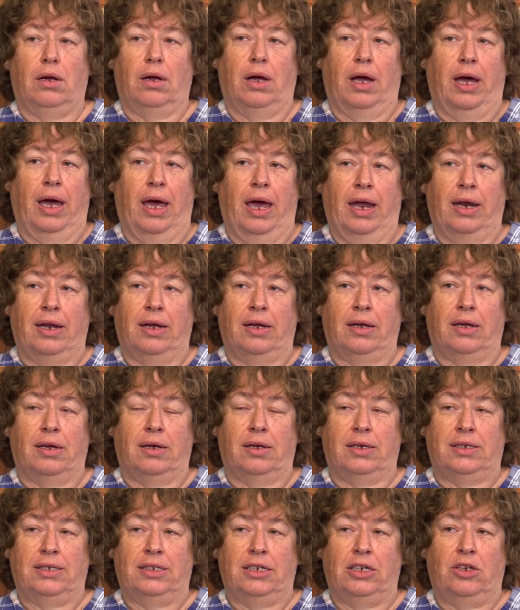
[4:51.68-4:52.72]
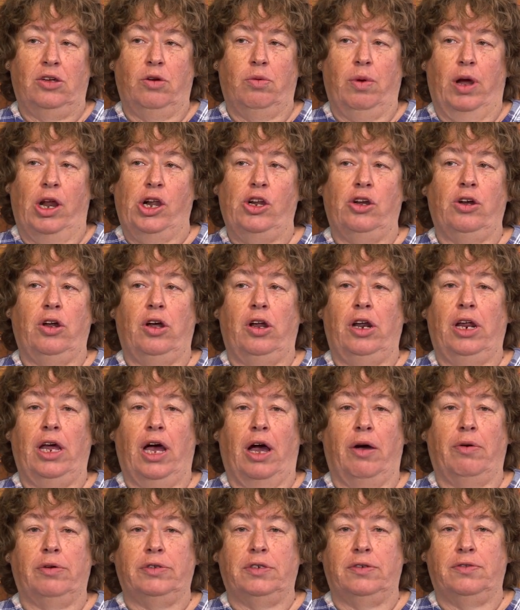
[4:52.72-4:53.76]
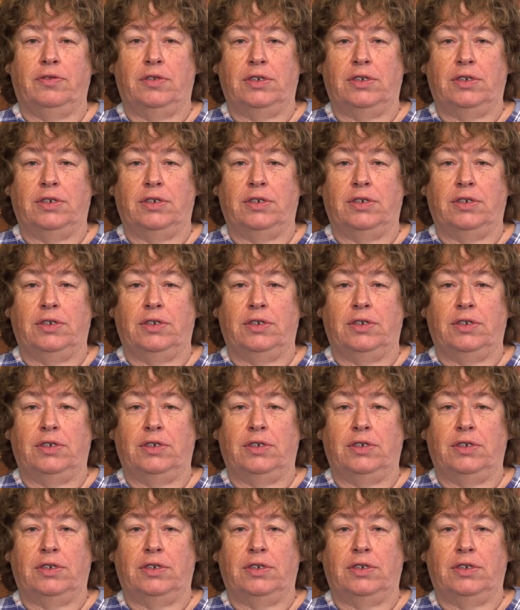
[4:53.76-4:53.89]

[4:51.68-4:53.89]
I had a situation early hours of